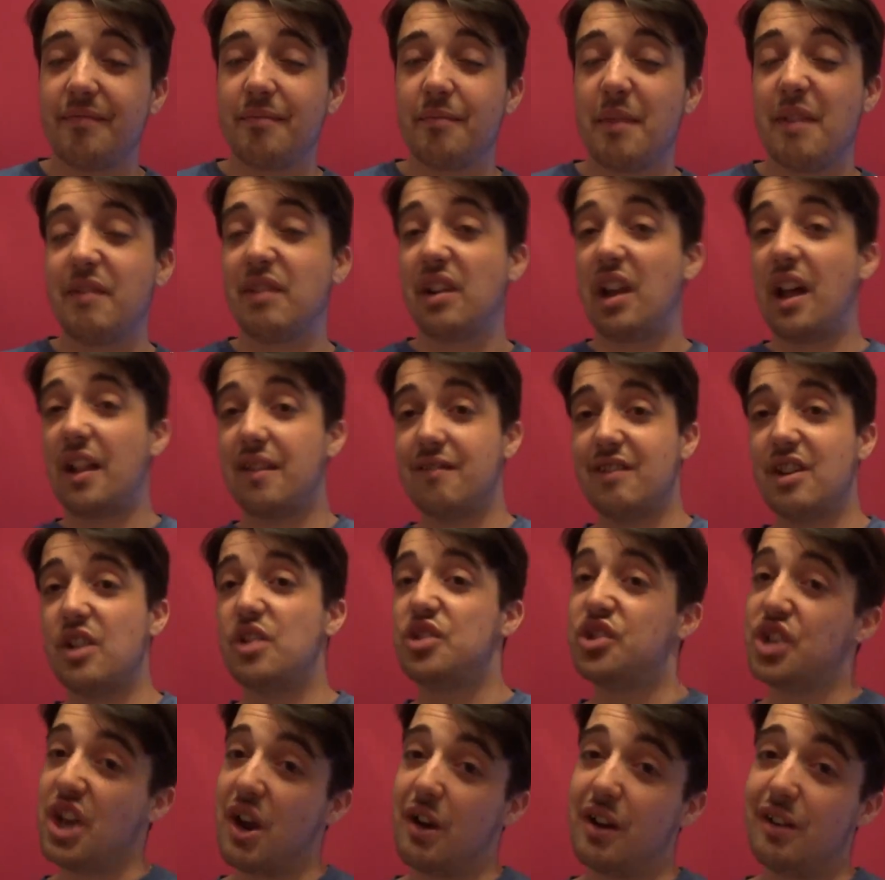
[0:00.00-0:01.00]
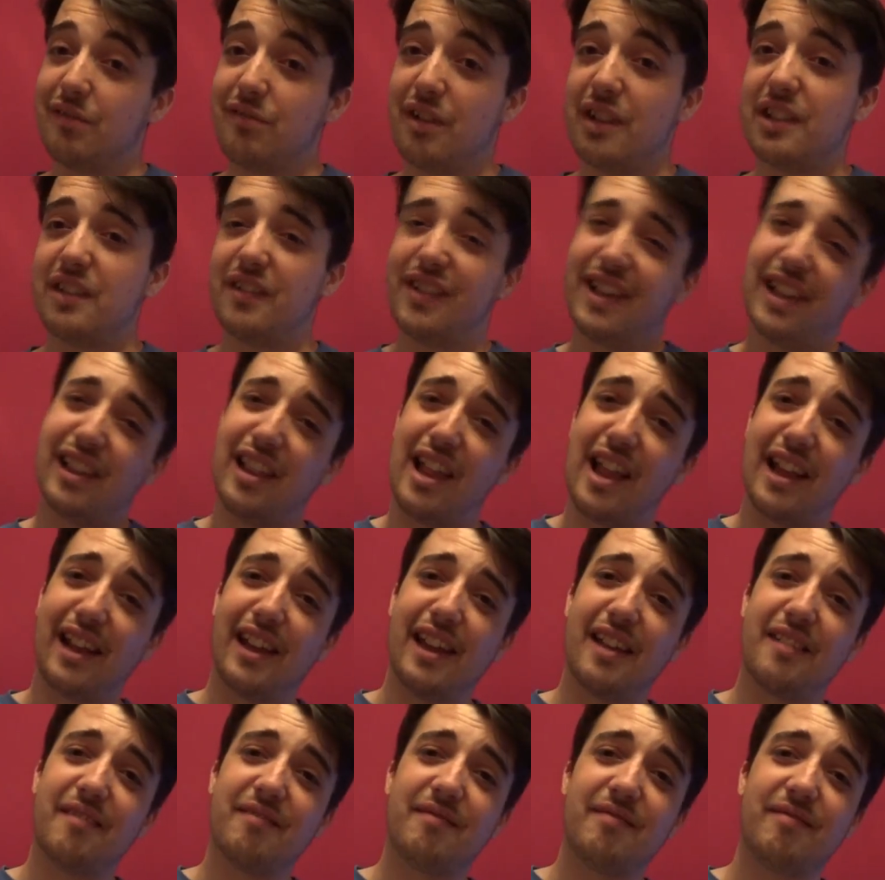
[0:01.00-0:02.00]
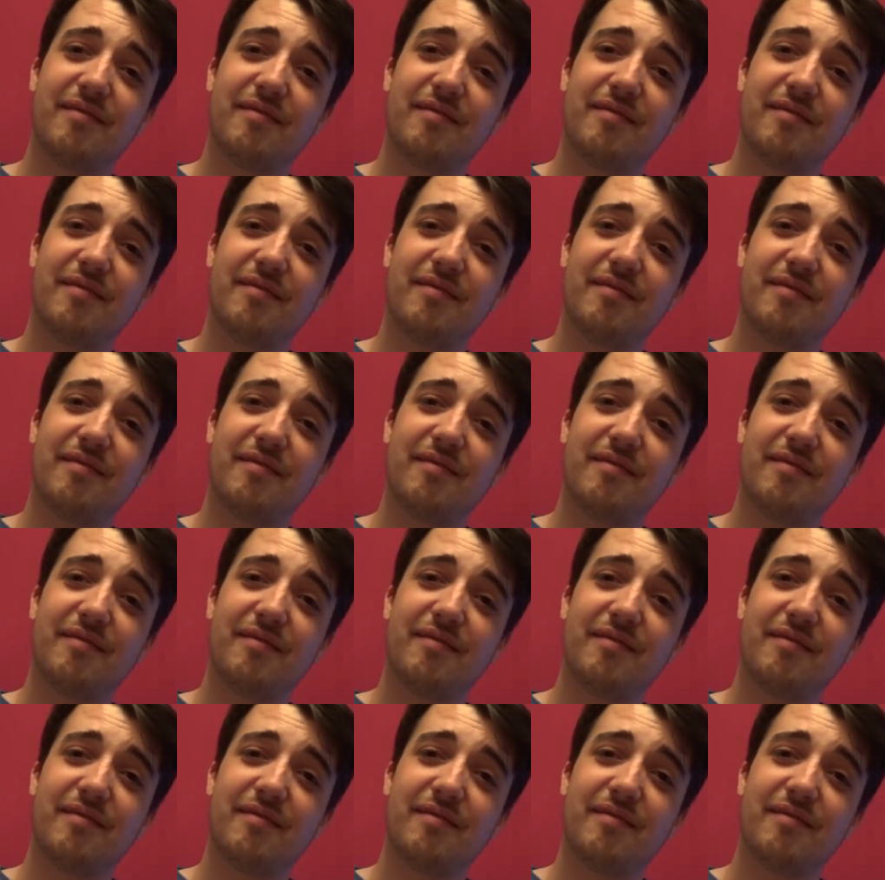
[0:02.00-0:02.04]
If you like the video, share it with your friends. If you didn't like it,